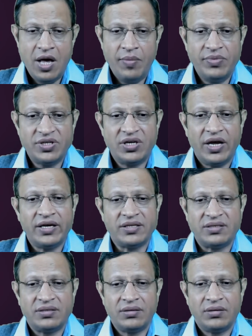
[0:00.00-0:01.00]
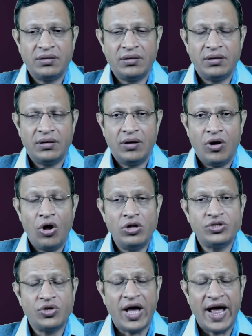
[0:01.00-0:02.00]
Mr. X
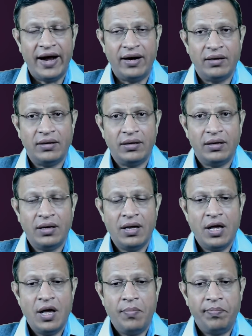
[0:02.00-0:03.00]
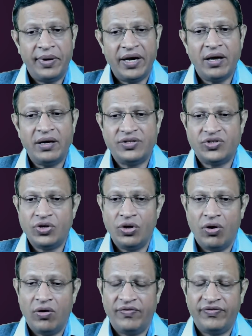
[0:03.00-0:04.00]
also had prior history
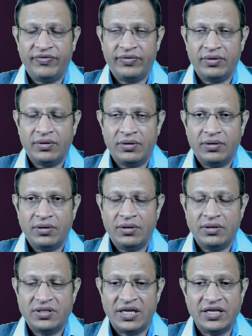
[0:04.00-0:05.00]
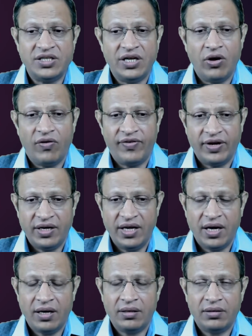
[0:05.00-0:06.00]
of surgery of
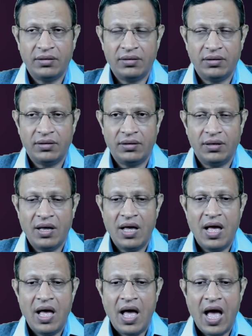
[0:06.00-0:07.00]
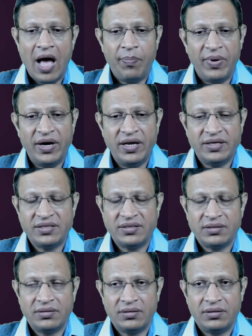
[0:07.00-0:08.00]
hernia, appendix
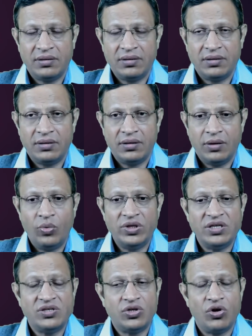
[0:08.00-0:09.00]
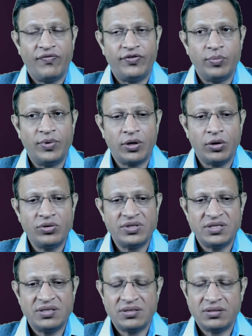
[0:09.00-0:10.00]
with history of
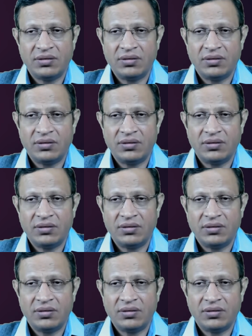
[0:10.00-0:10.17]
tuberculosis,